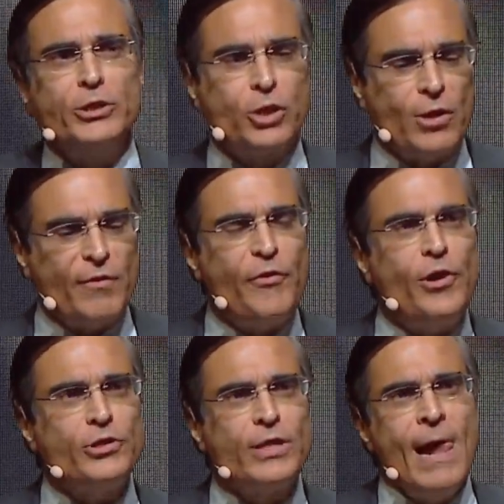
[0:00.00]
So the
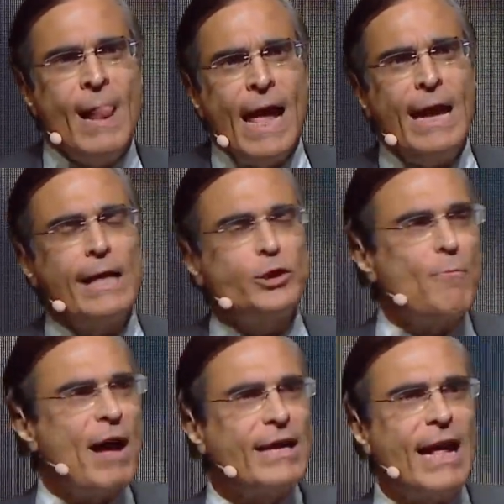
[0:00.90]
first
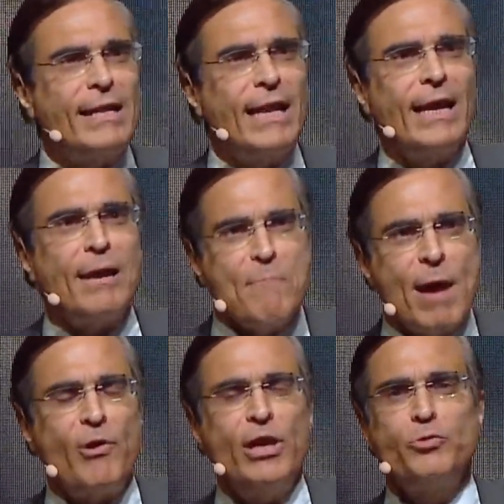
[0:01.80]
electromagnetic
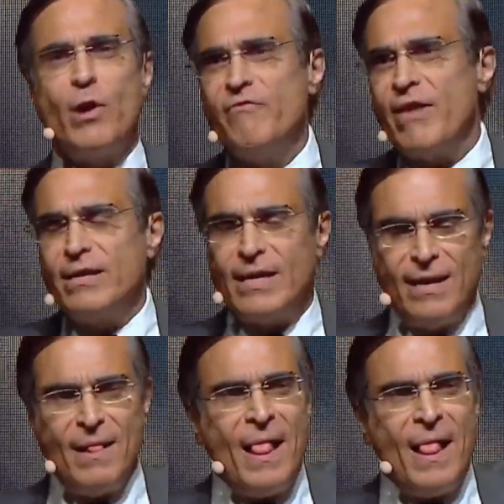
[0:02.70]
memories were invented.